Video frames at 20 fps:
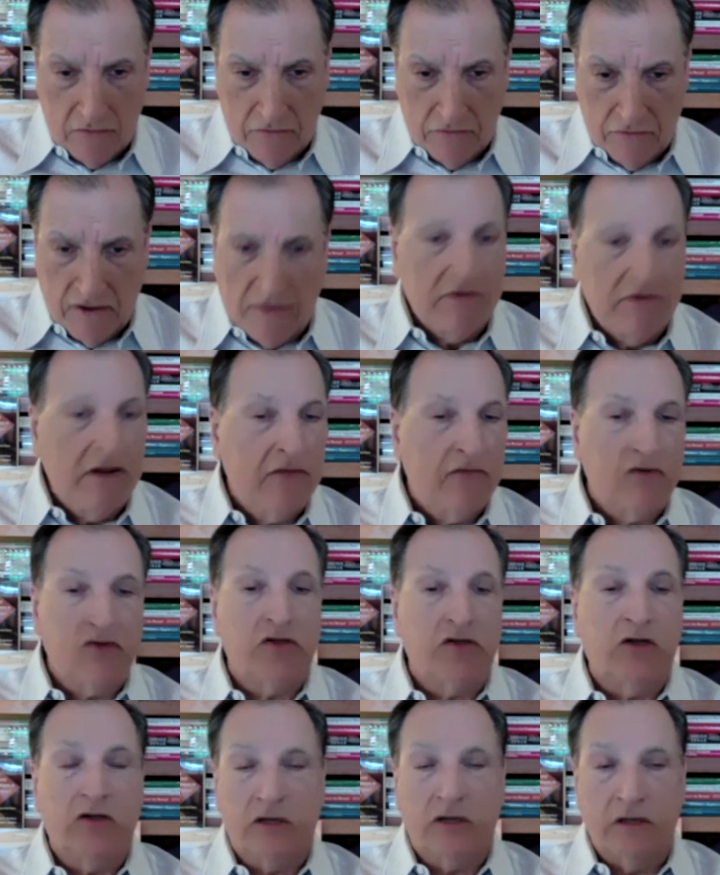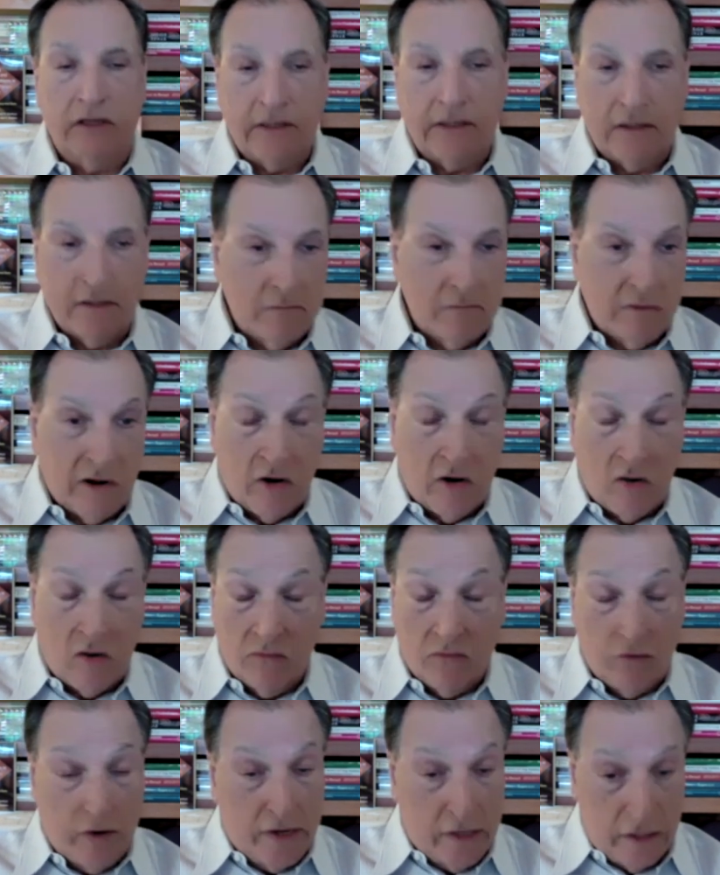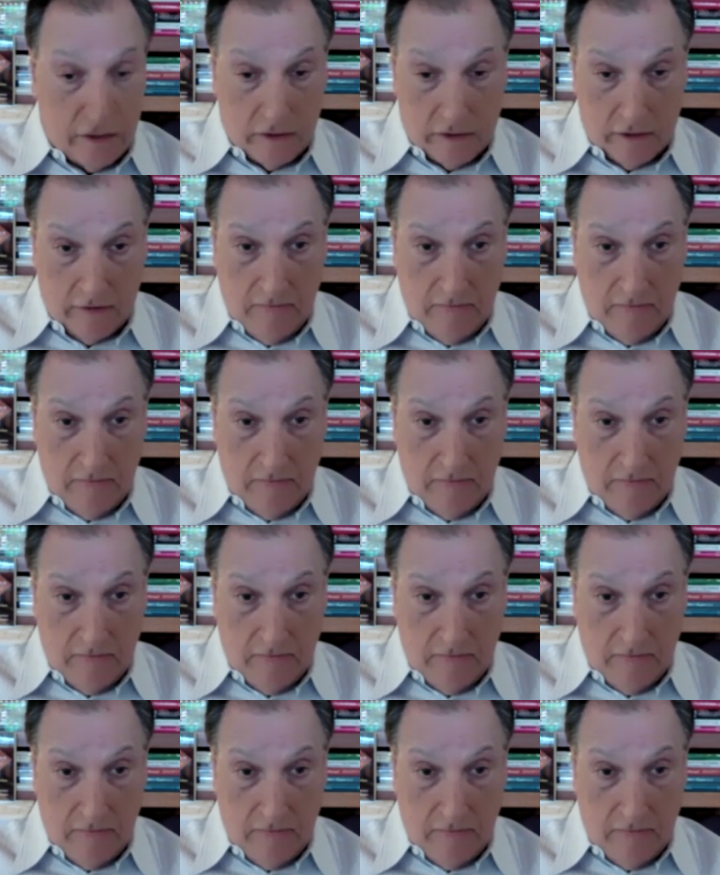I've never stuck a needle in my arm for anything.